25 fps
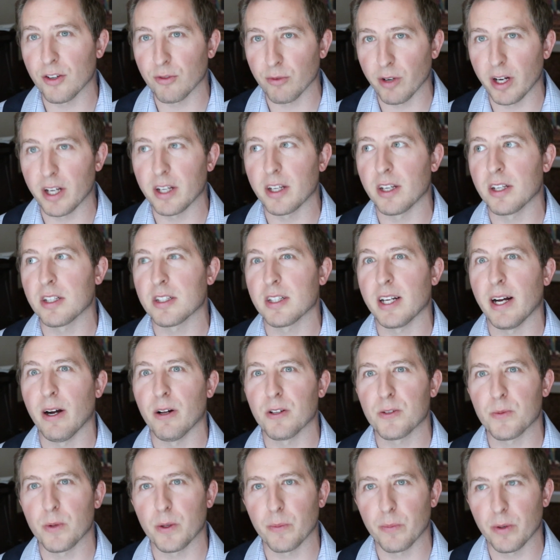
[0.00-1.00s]
the rankings and
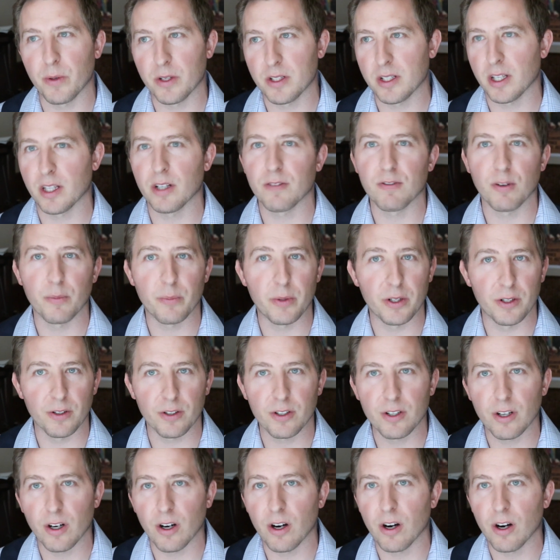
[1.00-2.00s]
how it's being put together from
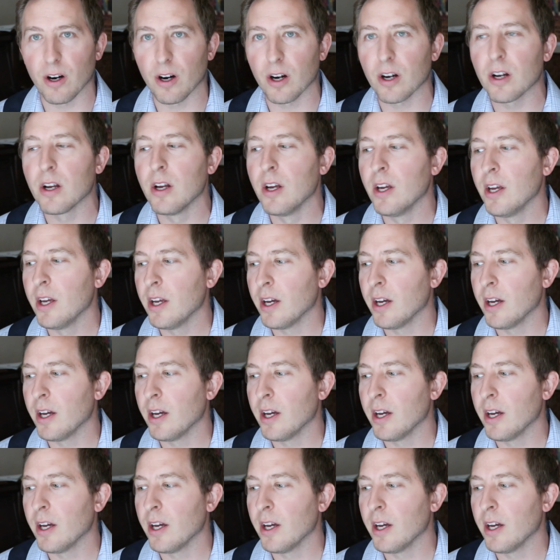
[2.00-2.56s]
Peter Carr,